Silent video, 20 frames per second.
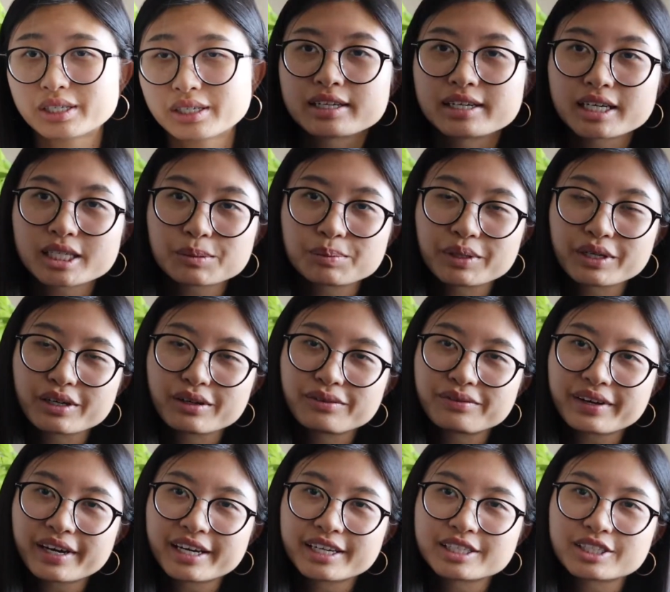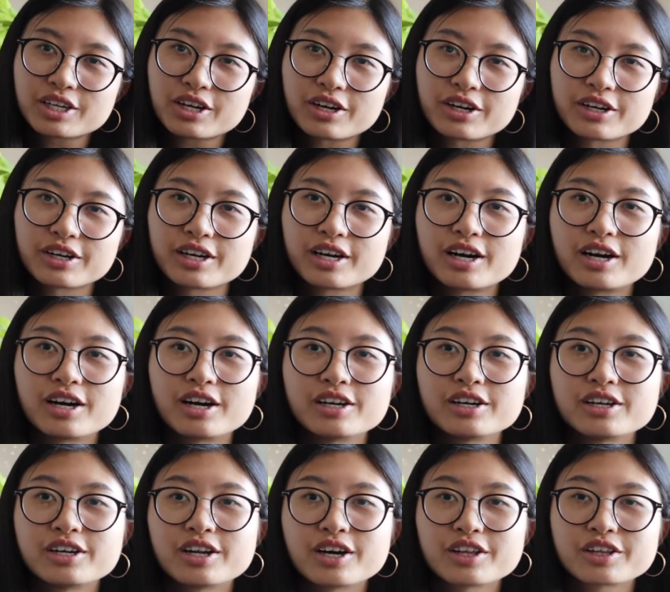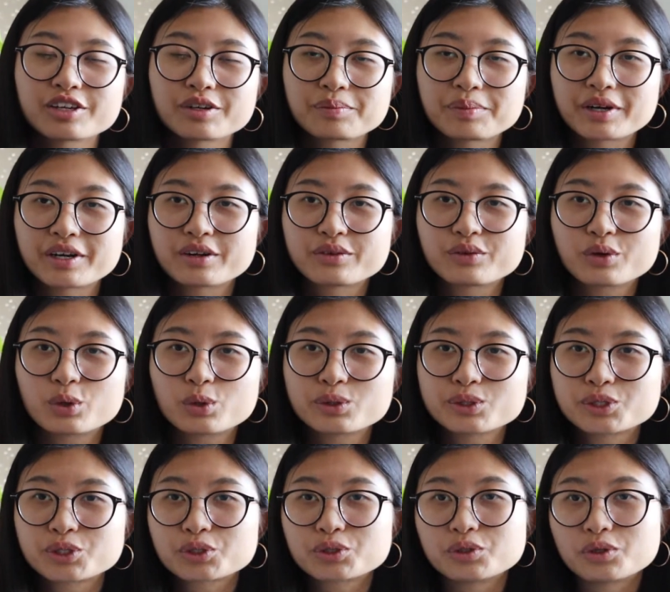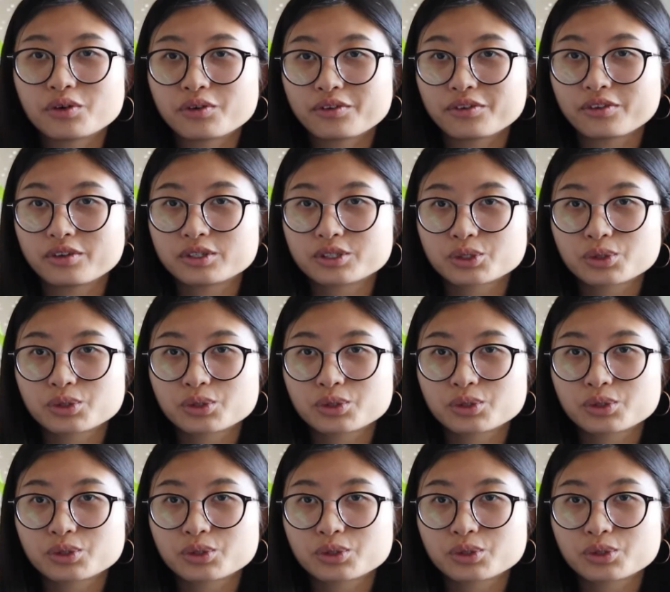The next pair of Vans are another pair of old school